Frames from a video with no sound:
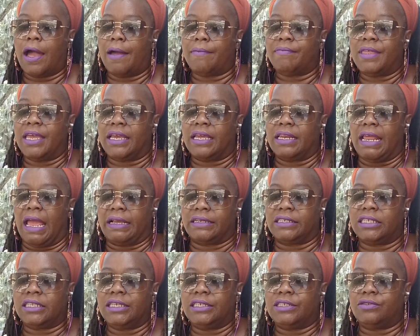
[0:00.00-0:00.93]
They can
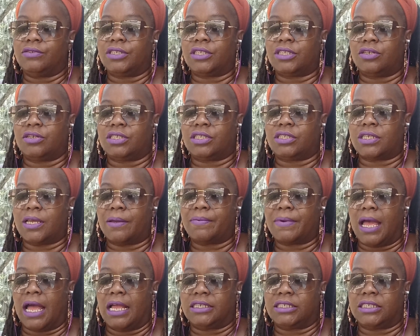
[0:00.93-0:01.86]
actually do this on a
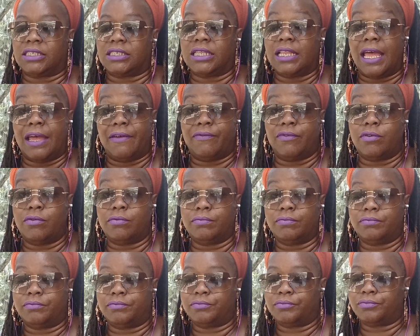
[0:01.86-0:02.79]
subconscious level,
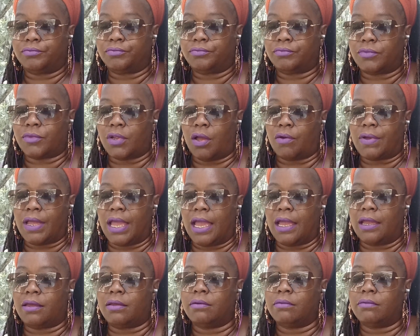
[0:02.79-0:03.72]

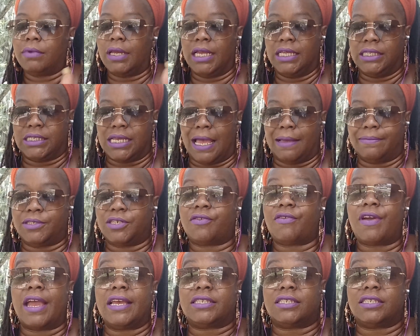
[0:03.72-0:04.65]
okay, in times of
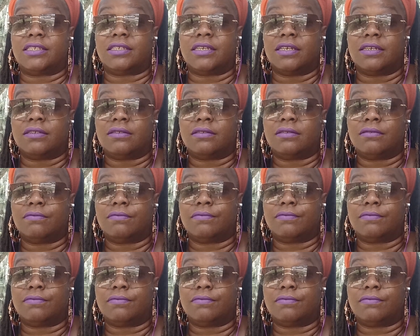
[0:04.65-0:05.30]
crises.